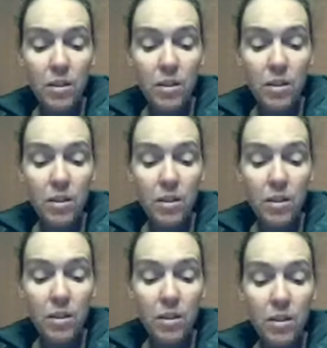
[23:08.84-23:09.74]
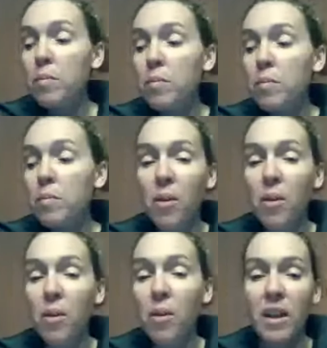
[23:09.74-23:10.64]
So a little bit
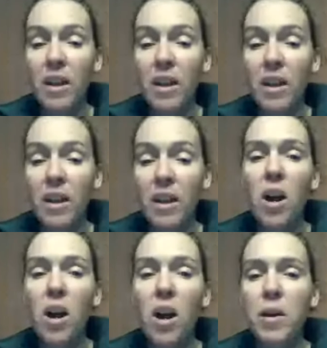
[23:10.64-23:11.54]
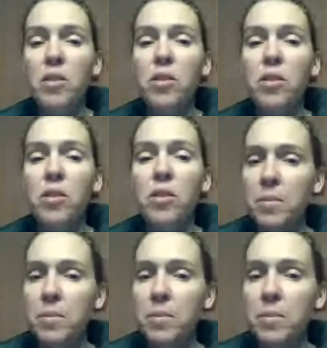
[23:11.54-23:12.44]
about the kit. I know we've talked about the
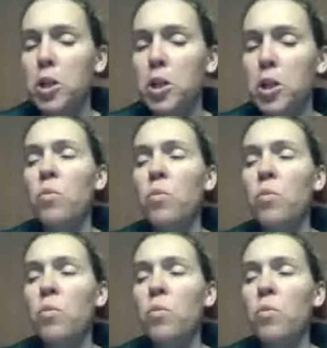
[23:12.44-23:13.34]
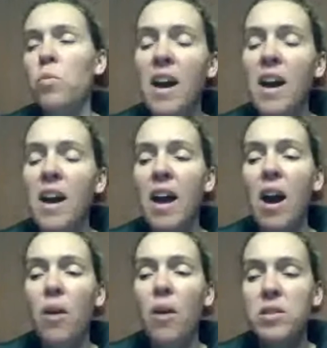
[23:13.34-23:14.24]
Premium Starter Kit, and what is that
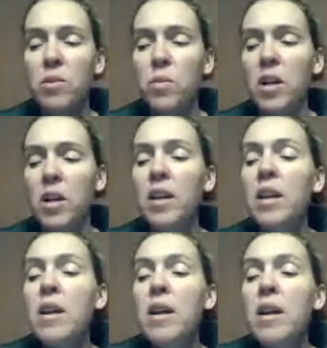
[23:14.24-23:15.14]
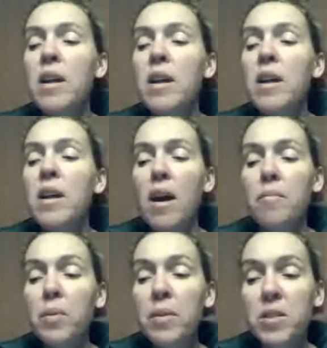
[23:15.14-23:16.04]
and how does it work?
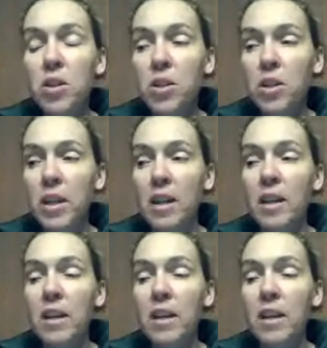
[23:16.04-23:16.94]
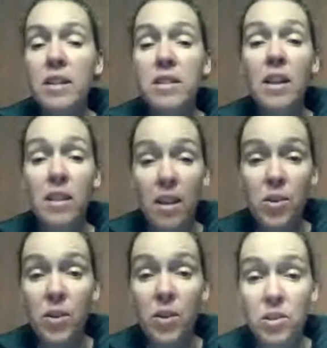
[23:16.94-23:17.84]
The Premium Starter Kit is the
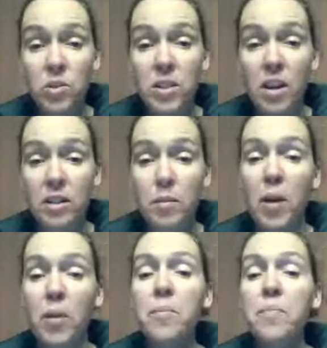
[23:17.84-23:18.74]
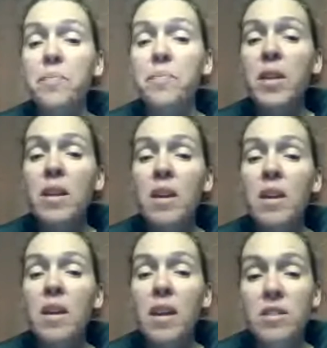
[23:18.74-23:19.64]
11 oils we talked about.
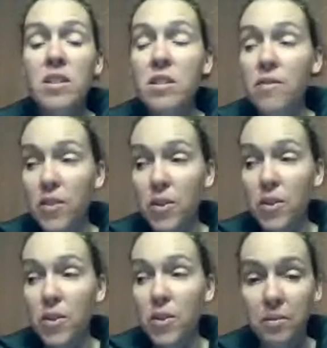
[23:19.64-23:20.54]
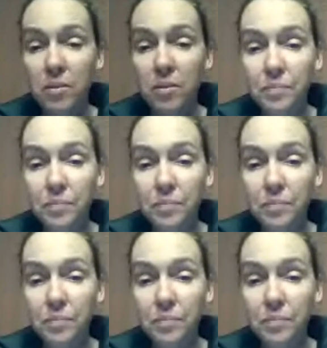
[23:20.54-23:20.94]
It is the diffuser.